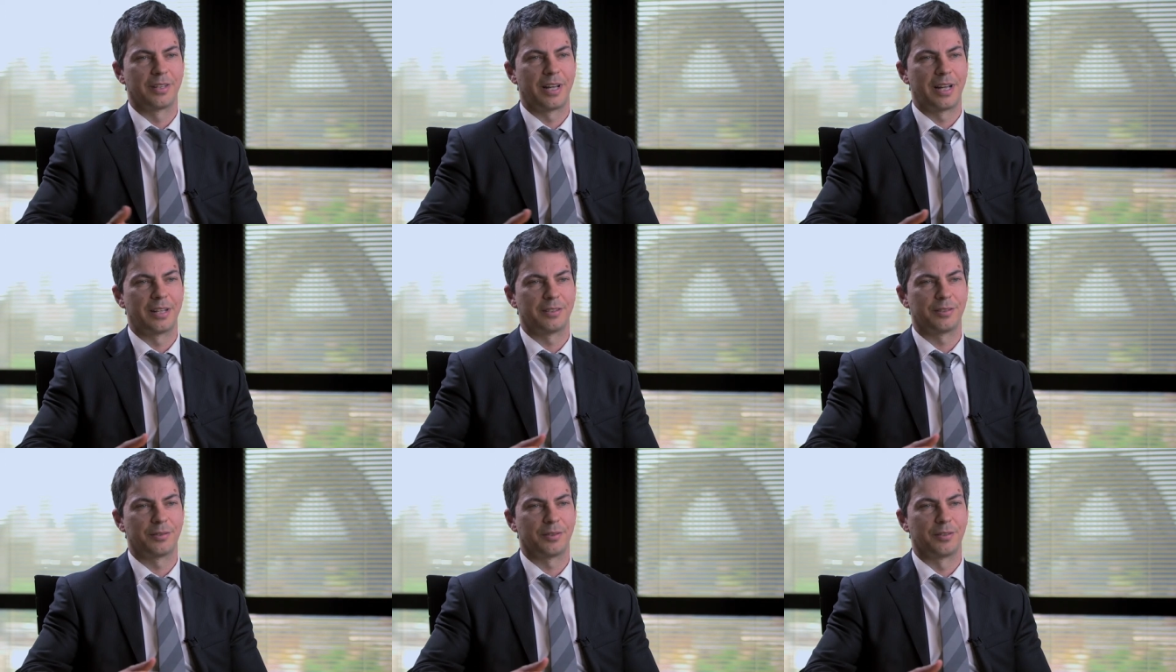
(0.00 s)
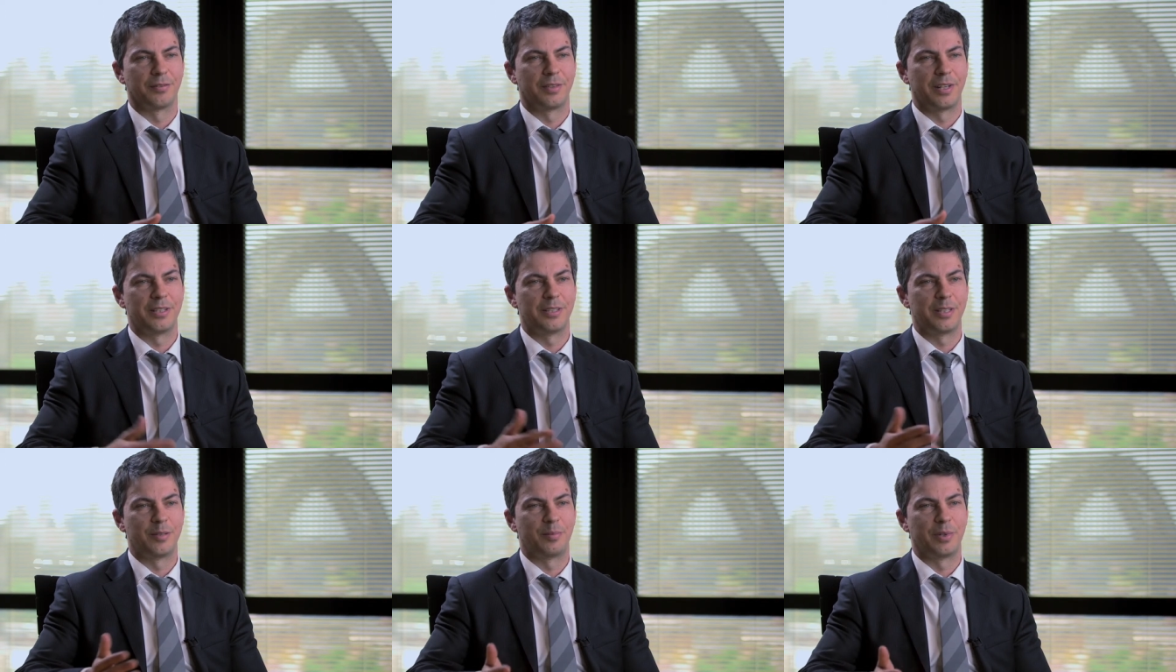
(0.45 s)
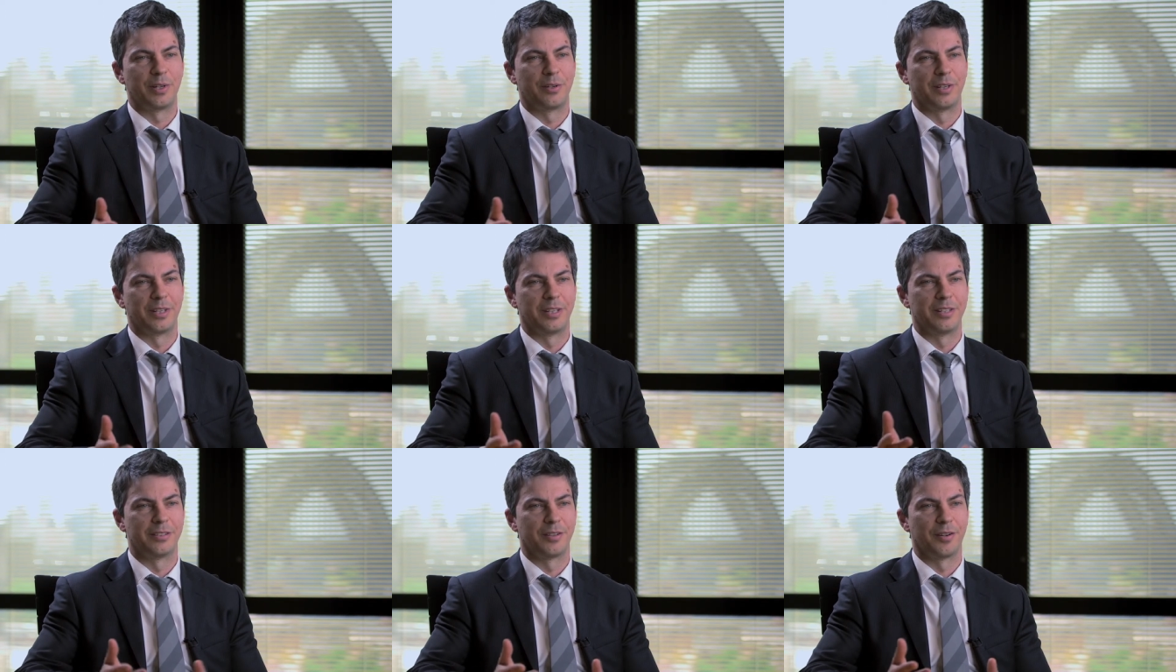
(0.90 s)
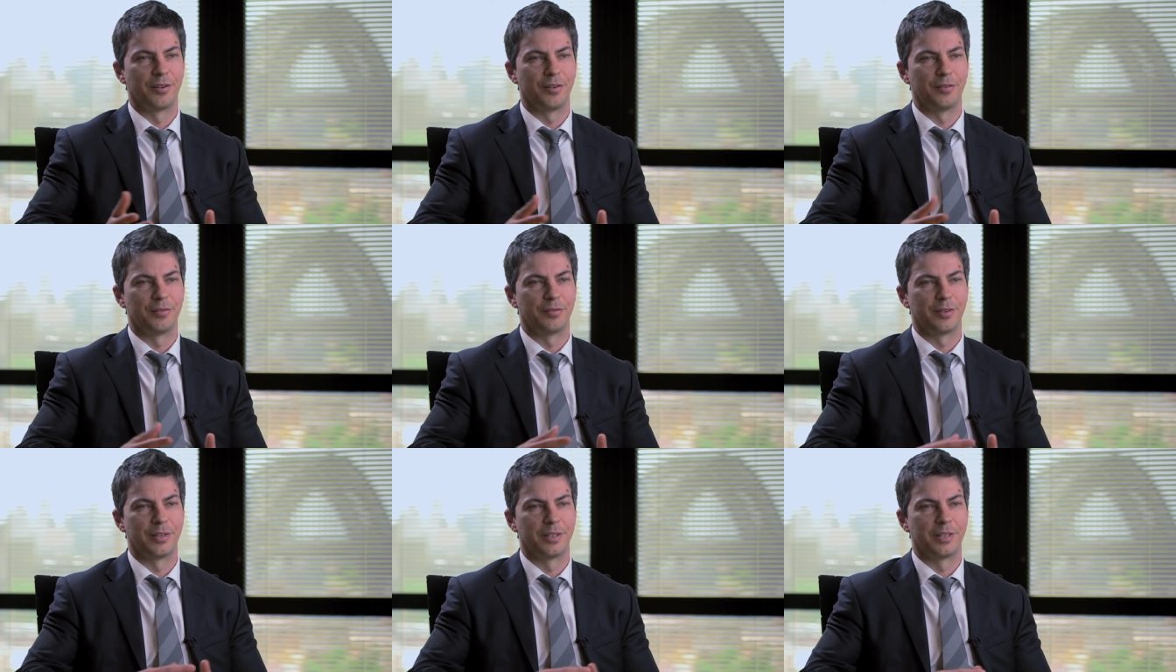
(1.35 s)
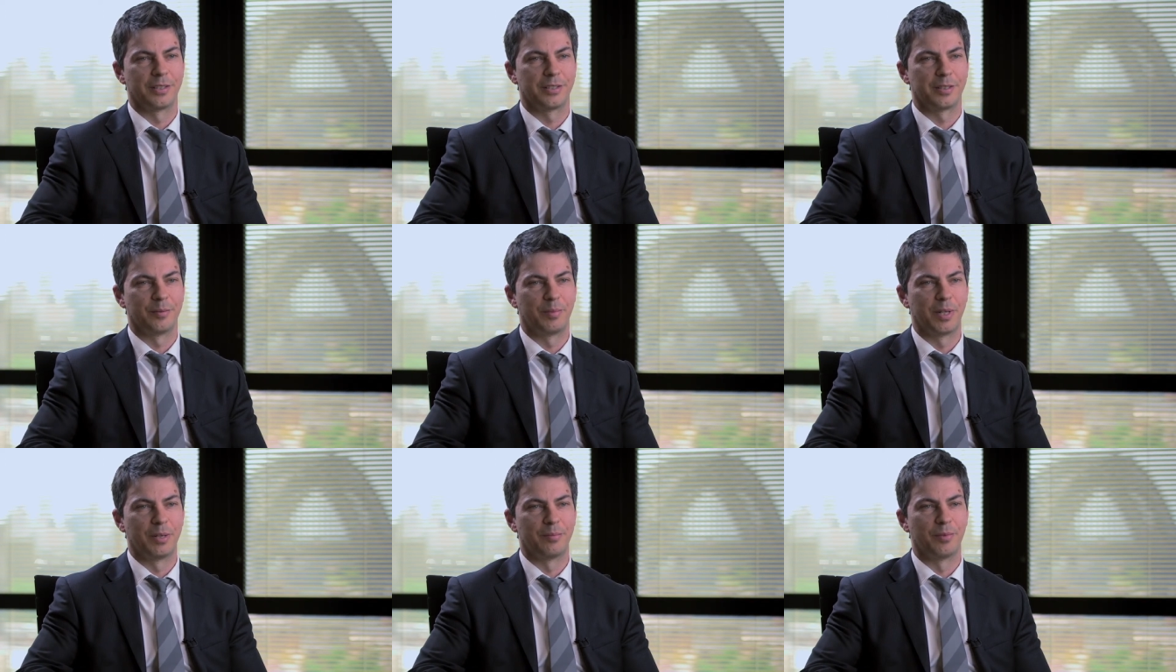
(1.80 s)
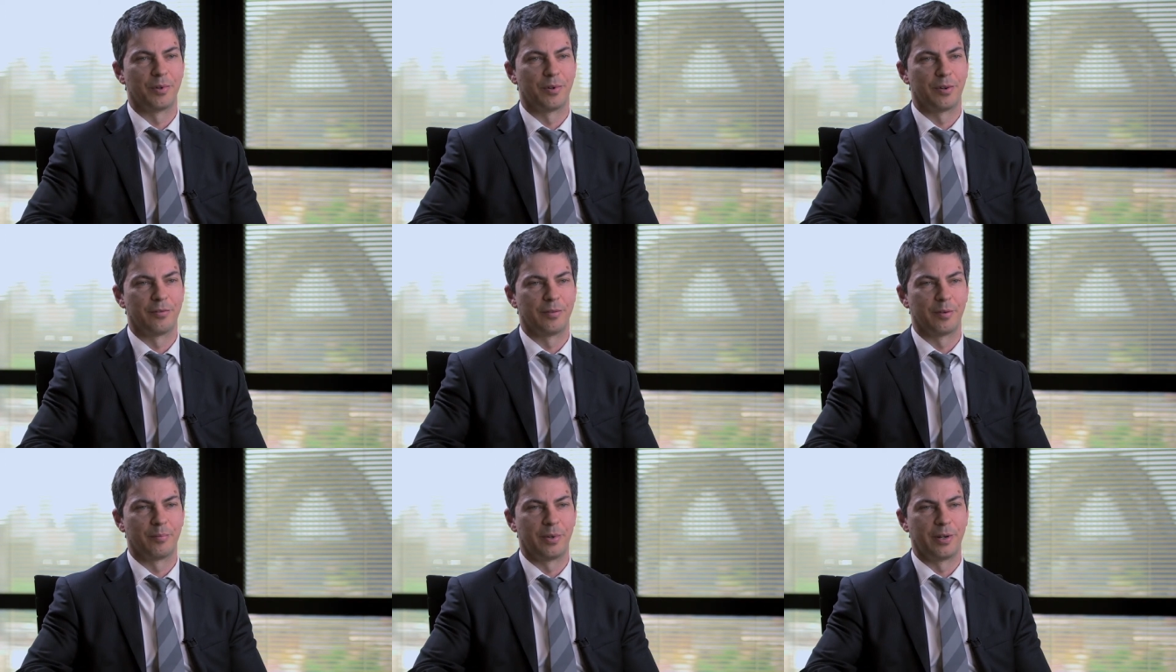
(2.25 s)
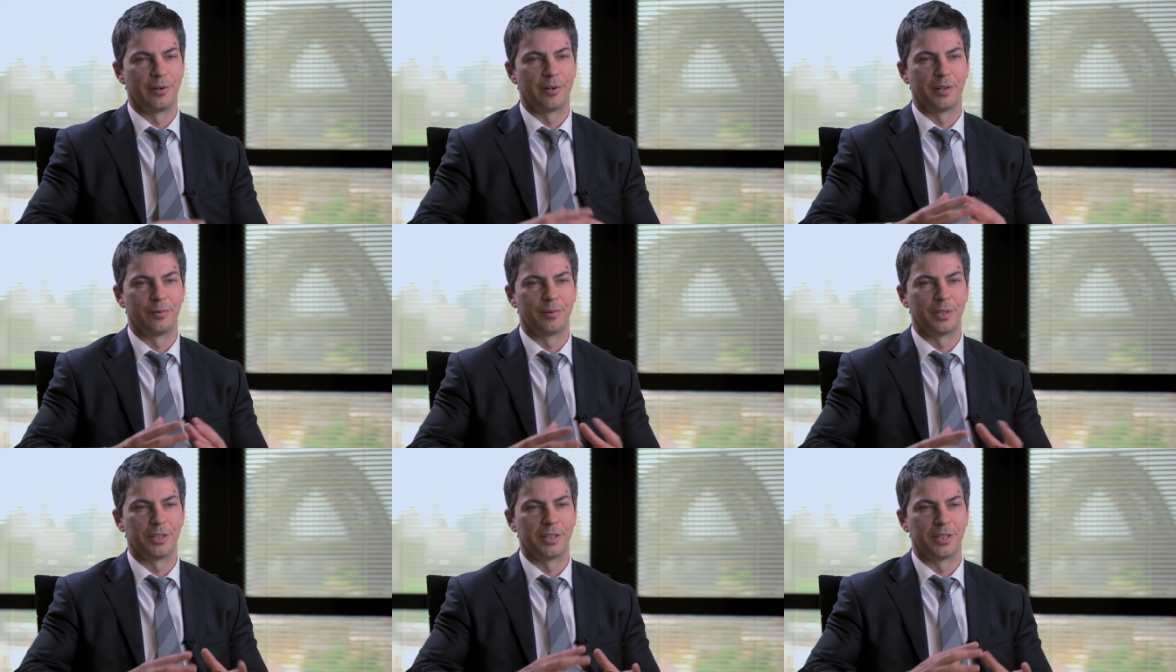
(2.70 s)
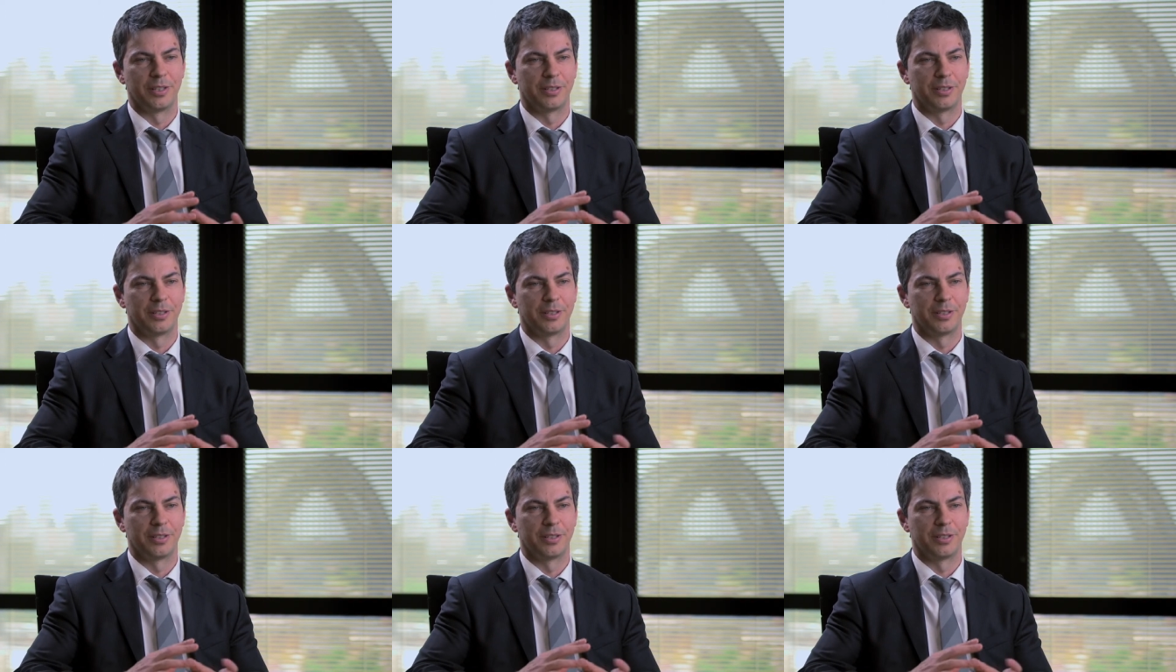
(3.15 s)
that sort of easy period is over, and it's a bit more of a period which